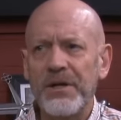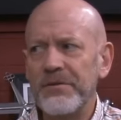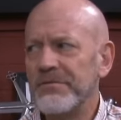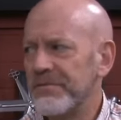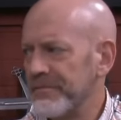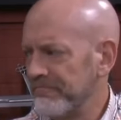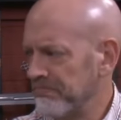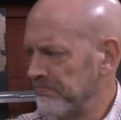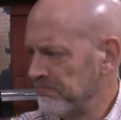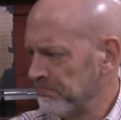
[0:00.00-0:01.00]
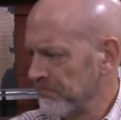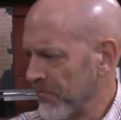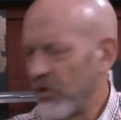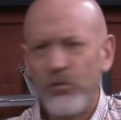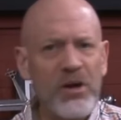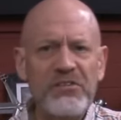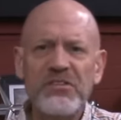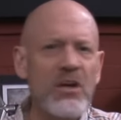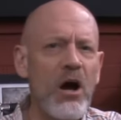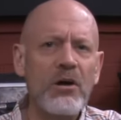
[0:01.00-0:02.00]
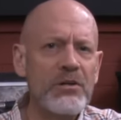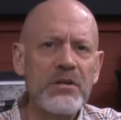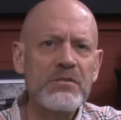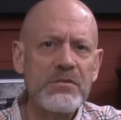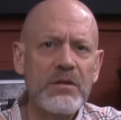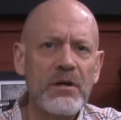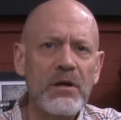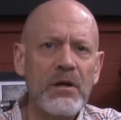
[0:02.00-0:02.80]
of crusty hardness